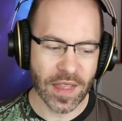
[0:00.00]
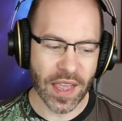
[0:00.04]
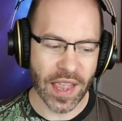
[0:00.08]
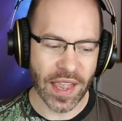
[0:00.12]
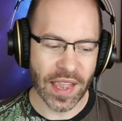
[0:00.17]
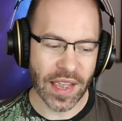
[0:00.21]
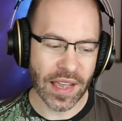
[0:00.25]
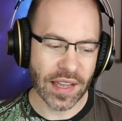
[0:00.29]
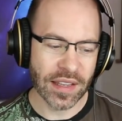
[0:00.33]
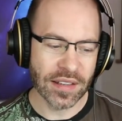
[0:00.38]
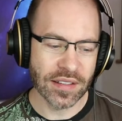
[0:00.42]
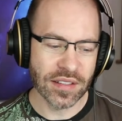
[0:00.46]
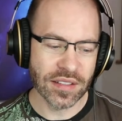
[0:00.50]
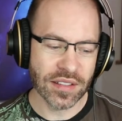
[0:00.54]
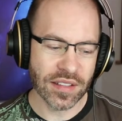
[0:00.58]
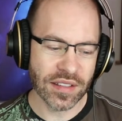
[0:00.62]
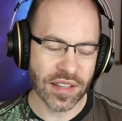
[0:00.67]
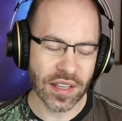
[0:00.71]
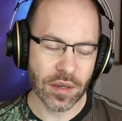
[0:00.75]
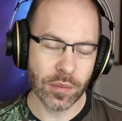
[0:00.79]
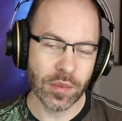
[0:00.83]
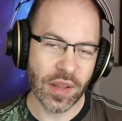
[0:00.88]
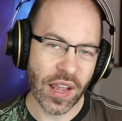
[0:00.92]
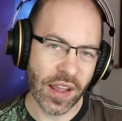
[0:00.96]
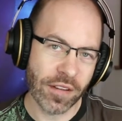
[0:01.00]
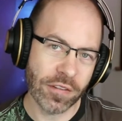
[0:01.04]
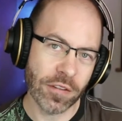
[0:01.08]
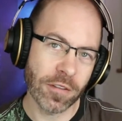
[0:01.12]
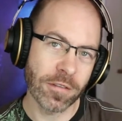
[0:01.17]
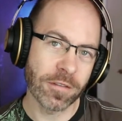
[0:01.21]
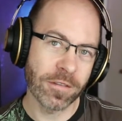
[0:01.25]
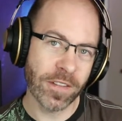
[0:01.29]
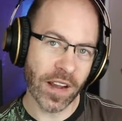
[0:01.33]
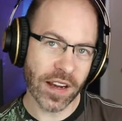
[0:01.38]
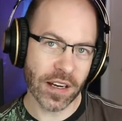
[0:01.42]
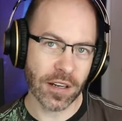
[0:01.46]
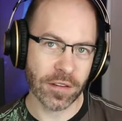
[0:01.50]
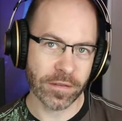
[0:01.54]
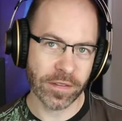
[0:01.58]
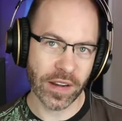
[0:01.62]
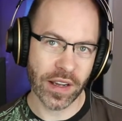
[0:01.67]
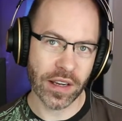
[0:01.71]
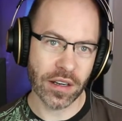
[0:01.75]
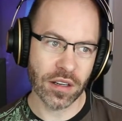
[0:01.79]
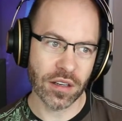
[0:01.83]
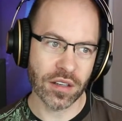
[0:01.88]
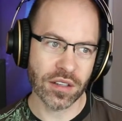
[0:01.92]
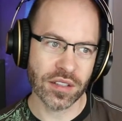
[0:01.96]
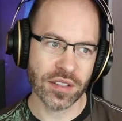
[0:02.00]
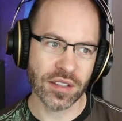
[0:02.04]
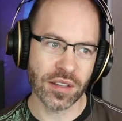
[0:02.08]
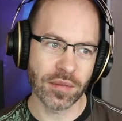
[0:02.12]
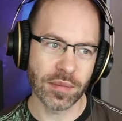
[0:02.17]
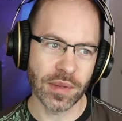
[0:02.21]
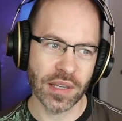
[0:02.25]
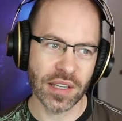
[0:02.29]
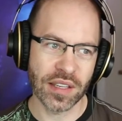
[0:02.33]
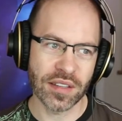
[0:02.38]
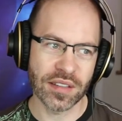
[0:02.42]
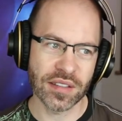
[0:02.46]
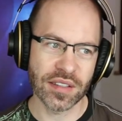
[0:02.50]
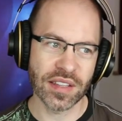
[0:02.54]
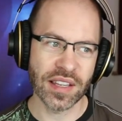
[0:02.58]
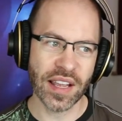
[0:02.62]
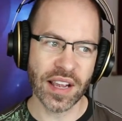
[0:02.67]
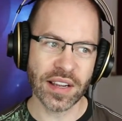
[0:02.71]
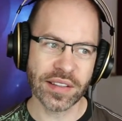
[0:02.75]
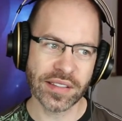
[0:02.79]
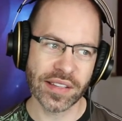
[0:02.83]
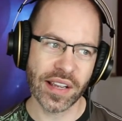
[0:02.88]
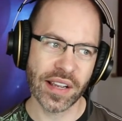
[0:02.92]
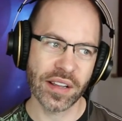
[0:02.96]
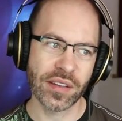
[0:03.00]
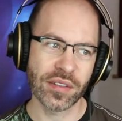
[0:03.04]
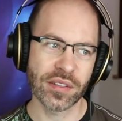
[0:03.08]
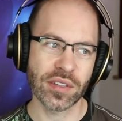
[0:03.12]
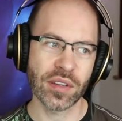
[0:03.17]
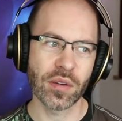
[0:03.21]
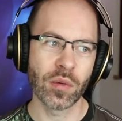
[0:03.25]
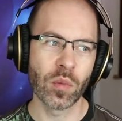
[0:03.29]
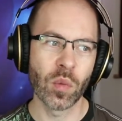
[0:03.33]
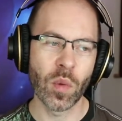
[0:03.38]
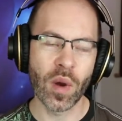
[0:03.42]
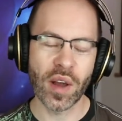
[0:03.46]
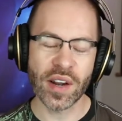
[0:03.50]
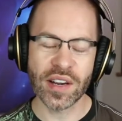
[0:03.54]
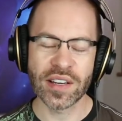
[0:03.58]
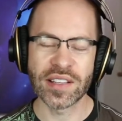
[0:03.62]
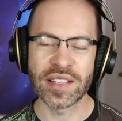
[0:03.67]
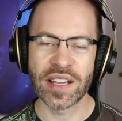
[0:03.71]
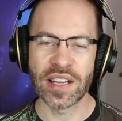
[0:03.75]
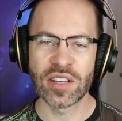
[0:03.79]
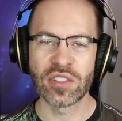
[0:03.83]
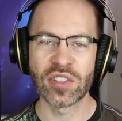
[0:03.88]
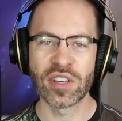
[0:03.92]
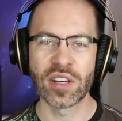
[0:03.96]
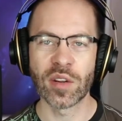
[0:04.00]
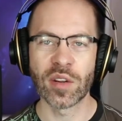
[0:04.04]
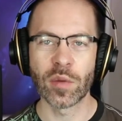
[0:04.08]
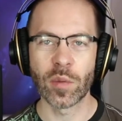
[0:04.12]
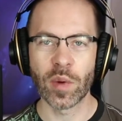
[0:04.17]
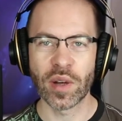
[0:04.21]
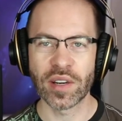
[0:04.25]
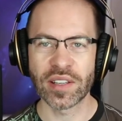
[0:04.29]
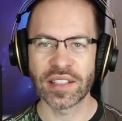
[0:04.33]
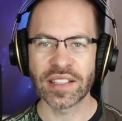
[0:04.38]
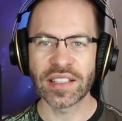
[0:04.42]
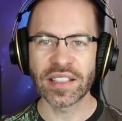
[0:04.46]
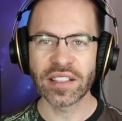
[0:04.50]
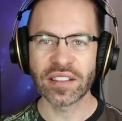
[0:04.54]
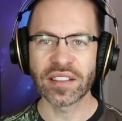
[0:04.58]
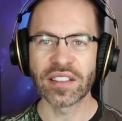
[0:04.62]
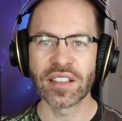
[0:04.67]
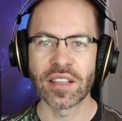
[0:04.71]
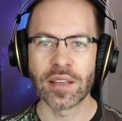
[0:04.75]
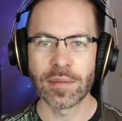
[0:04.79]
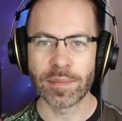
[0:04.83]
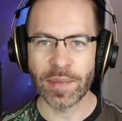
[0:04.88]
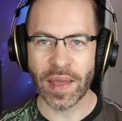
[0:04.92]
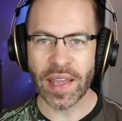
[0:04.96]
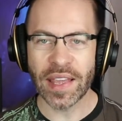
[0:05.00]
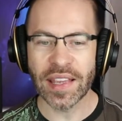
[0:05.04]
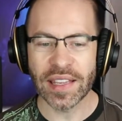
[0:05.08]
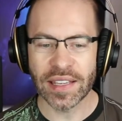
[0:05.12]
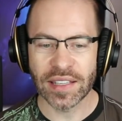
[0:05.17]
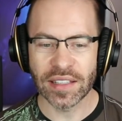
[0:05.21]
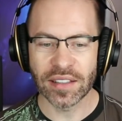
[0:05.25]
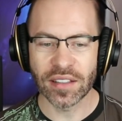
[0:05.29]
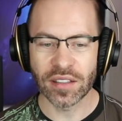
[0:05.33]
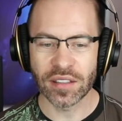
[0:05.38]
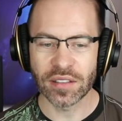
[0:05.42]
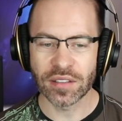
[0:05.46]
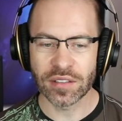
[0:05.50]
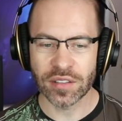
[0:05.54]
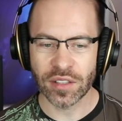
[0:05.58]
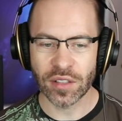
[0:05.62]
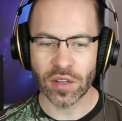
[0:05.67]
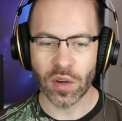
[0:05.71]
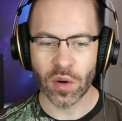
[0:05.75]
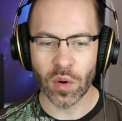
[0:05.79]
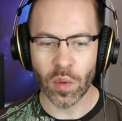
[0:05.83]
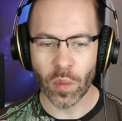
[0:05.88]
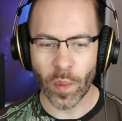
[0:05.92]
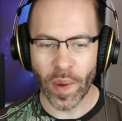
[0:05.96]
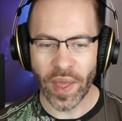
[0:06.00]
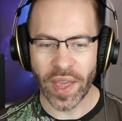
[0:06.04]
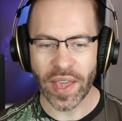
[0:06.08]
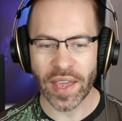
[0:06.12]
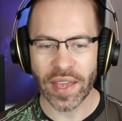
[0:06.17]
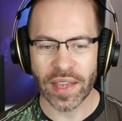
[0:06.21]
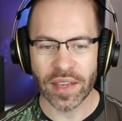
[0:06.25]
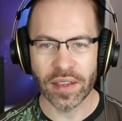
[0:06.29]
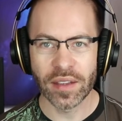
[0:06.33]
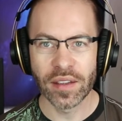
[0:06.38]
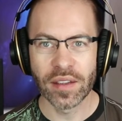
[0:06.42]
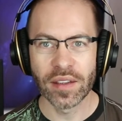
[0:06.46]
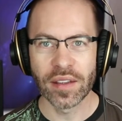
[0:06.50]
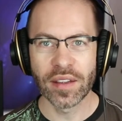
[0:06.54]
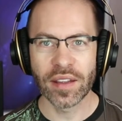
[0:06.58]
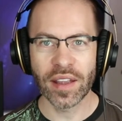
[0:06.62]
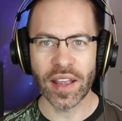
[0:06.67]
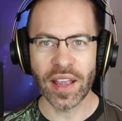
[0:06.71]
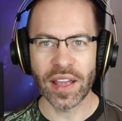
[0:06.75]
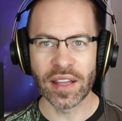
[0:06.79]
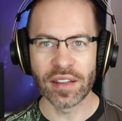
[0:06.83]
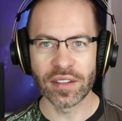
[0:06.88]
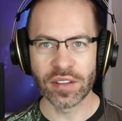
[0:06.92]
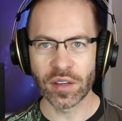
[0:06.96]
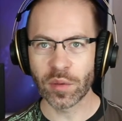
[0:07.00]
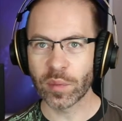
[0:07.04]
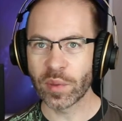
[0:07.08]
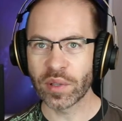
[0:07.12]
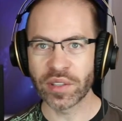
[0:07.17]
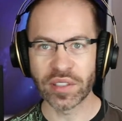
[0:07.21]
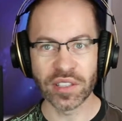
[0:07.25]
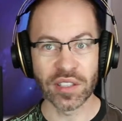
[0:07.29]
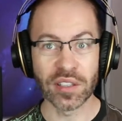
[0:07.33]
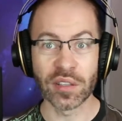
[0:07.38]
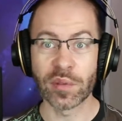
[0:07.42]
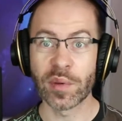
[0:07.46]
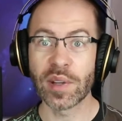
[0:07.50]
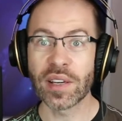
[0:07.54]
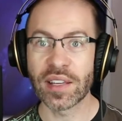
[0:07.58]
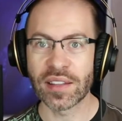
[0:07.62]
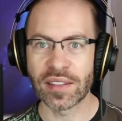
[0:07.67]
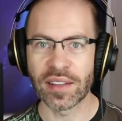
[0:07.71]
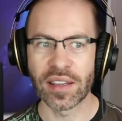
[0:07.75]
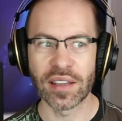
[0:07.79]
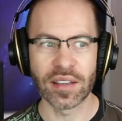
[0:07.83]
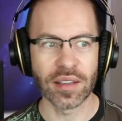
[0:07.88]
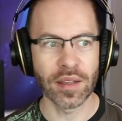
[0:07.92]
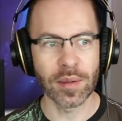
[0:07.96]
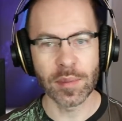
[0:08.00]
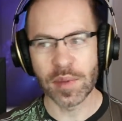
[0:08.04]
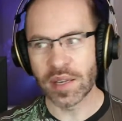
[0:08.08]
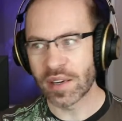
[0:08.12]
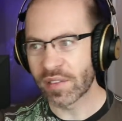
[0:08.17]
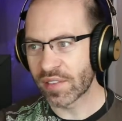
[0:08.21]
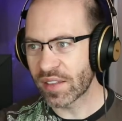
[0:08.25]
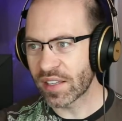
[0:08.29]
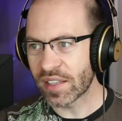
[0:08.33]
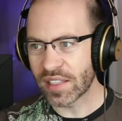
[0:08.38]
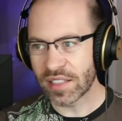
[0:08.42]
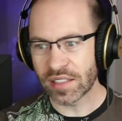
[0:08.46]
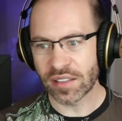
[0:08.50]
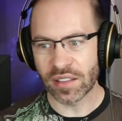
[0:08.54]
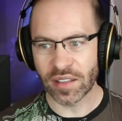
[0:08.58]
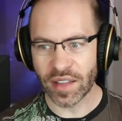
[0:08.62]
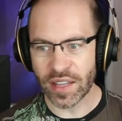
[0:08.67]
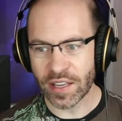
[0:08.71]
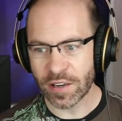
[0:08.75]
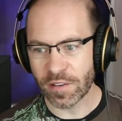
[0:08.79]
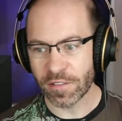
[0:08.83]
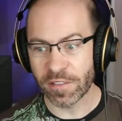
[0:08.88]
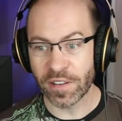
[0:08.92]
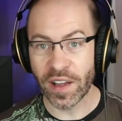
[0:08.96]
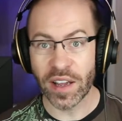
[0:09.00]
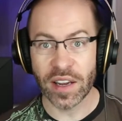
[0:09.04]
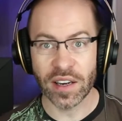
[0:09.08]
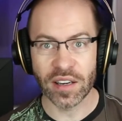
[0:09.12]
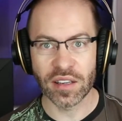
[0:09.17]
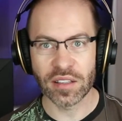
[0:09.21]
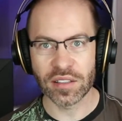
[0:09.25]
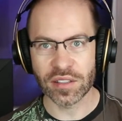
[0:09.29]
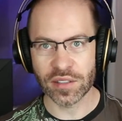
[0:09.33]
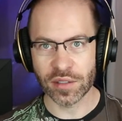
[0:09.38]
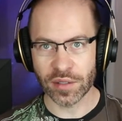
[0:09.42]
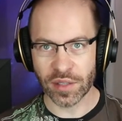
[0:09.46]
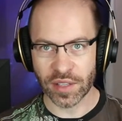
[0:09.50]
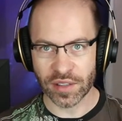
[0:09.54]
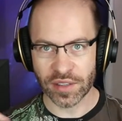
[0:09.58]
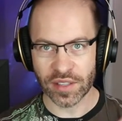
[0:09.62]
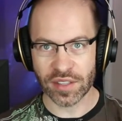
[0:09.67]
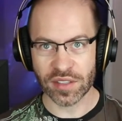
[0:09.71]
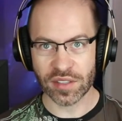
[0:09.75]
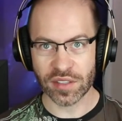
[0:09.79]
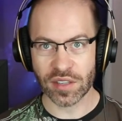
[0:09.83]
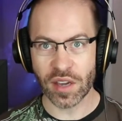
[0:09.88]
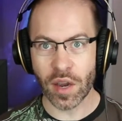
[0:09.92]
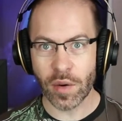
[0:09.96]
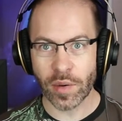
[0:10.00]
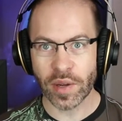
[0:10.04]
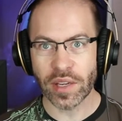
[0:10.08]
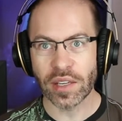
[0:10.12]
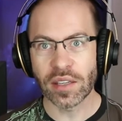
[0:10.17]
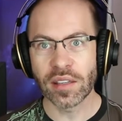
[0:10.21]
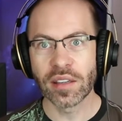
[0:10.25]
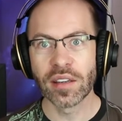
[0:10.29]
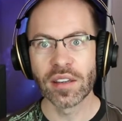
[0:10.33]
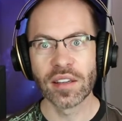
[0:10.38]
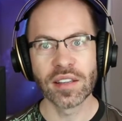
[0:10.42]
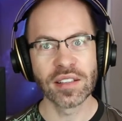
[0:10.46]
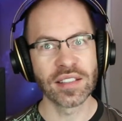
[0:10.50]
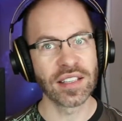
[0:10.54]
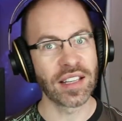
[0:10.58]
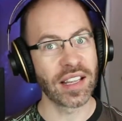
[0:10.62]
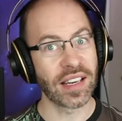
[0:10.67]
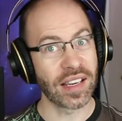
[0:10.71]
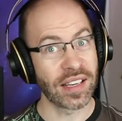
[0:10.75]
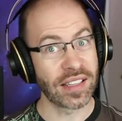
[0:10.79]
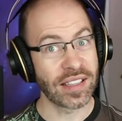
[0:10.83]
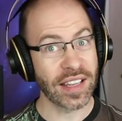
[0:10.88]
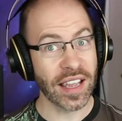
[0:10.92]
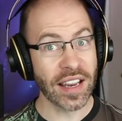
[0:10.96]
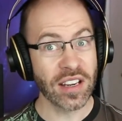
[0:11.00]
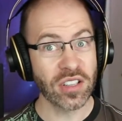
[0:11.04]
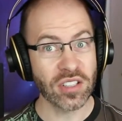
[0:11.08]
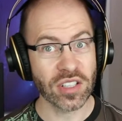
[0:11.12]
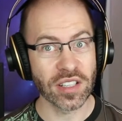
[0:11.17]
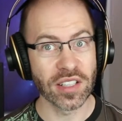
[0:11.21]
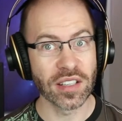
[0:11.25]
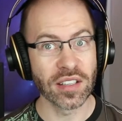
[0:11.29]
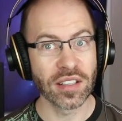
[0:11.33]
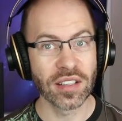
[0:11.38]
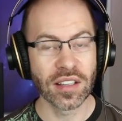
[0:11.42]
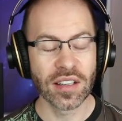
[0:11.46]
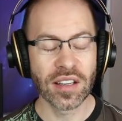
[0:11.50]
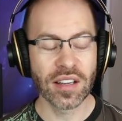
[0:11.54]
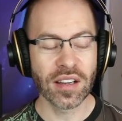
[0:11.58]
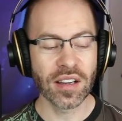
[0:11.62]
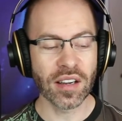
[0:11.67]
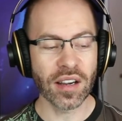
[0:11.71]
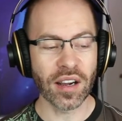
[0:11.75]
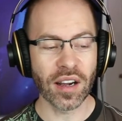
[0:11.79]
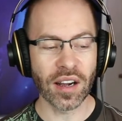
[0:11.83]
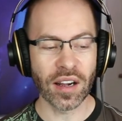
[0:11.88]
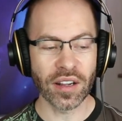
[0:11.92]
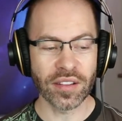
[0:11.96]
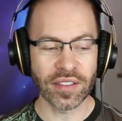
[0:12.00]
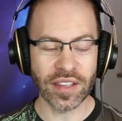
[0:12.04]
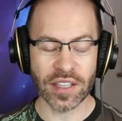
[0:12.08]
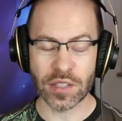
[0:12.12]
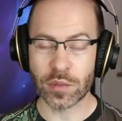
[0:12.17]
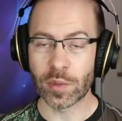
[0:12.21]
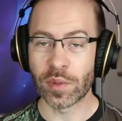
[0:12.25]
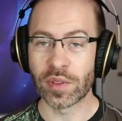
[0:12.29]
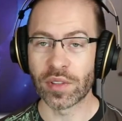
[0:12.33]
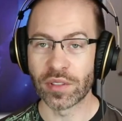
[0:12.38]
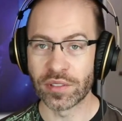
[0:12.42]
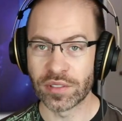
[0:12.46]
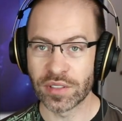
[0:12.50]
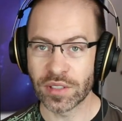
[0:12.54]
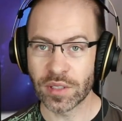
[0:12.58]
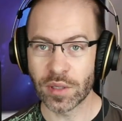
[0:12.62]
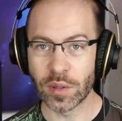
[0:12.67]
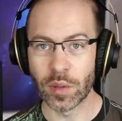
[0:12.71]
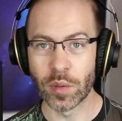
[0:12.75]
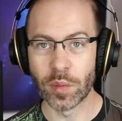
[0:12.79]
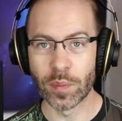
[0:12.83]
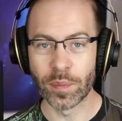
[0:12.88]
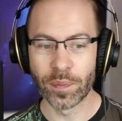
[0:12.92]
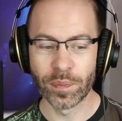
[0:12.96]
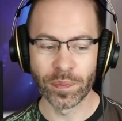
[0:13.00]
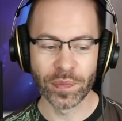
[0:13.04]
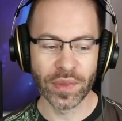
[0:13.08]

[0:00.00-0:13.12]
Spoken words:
And then we have the firefighters, because the exiles want attention and want healing and pain to go away, and they're willing to do anything. I mean, if they need to light a fire to get things going, to get attention, that's what they'll do.